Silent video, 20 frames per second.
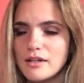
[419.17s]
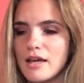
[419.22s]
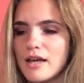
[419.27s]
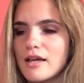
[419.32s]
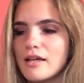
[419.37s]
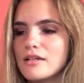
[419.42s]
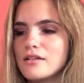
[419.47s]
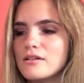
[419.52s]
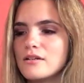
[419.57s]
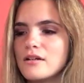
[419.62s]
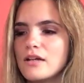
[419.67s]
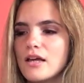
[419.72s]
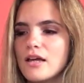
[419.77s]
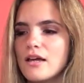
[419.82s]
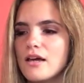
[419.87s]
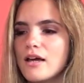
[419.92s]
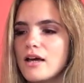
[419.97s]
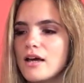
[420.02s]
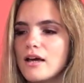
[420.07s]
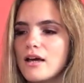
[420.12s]
And
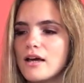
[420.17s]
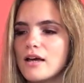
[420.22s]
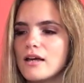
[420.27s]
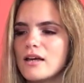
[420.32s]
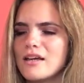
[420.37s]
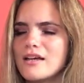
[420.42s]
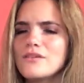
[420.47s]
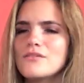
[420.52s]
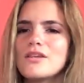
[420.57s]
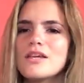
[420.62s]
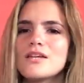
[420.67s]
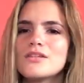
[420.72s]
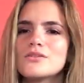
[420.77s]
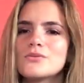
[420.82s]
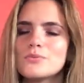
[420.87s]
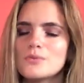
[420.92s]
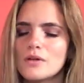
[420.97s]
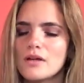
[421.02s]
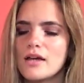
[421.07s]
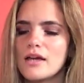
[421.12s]

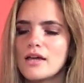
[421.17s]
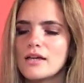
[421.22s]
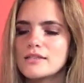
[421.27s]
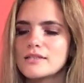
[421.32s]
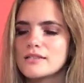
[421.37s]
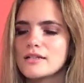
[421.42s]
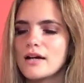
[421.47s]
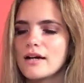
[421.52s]
it's